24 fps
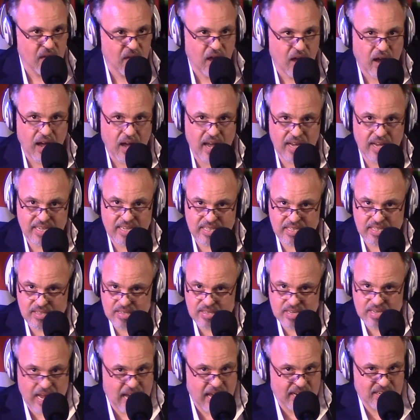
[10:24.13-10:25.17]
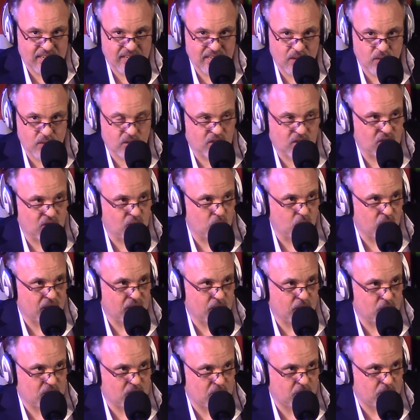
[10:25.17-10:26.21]
I had, had no clue what it
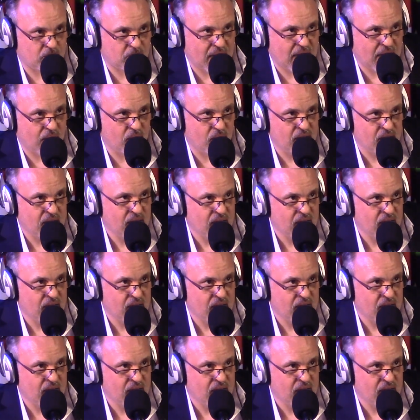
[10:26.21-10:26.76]
was about.